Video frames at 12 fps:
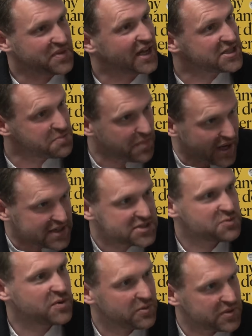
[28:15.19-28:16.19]
That's back
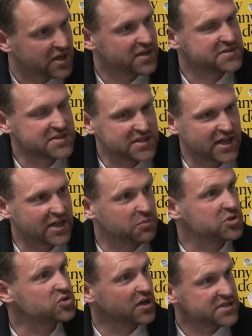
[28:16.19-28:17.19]
to where we are today.
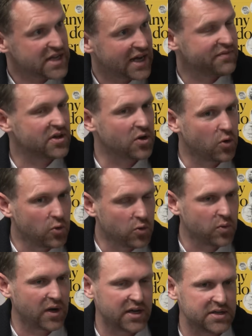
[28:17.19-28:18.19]
We're trying to have it
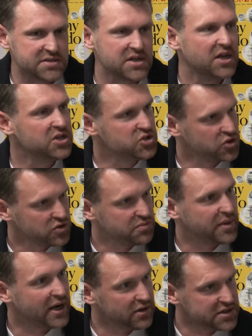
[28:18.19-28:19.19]
always.
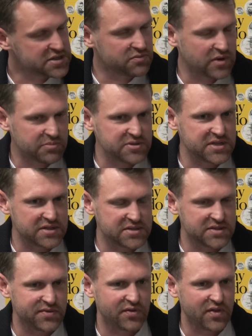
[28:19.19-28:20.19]
Jonathan Powell is a
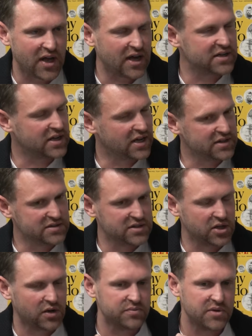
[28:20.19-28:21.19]
representative of that, and
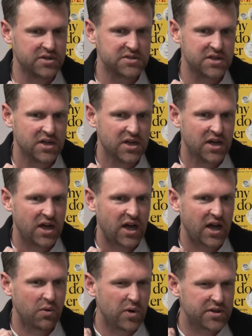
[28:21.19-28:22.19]
the government.
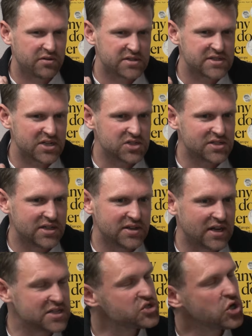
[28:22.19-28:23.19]
And whether essentially
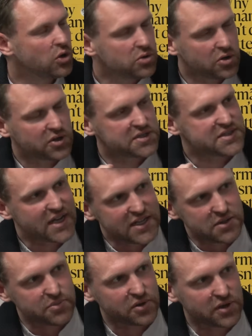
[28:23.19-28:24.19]
that is no longer
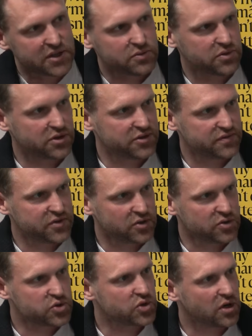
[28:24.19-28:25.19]
tenable in a world of
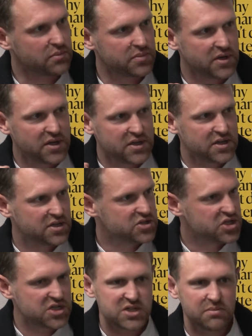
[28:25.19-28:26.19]
Donald Trump
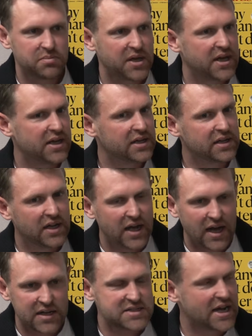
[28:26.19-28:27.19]
and Xi Jinping
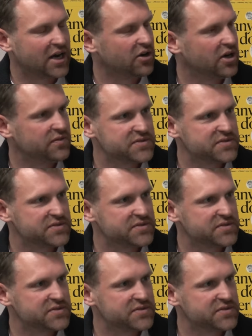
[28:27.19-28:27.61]
and tariffs.